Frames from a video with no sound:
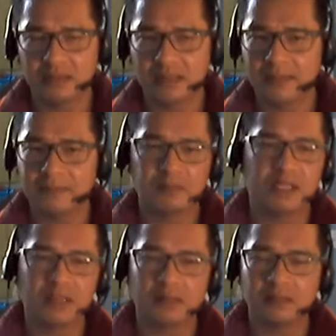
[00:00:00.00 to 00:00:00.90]

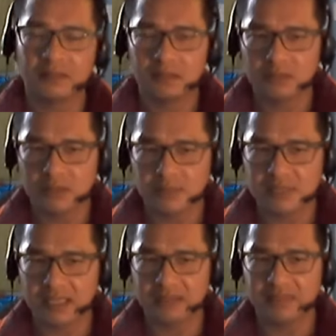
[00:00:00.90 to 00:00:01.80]
the earlier
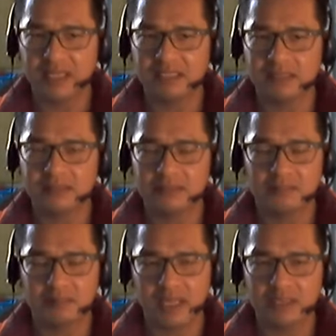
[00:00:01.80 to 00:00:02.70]
groups of Asian
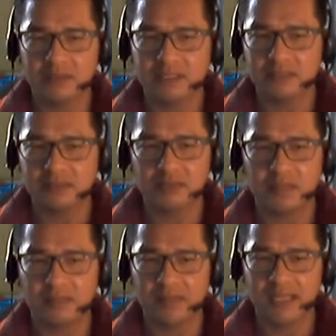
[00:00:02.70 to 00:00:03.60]
migrants from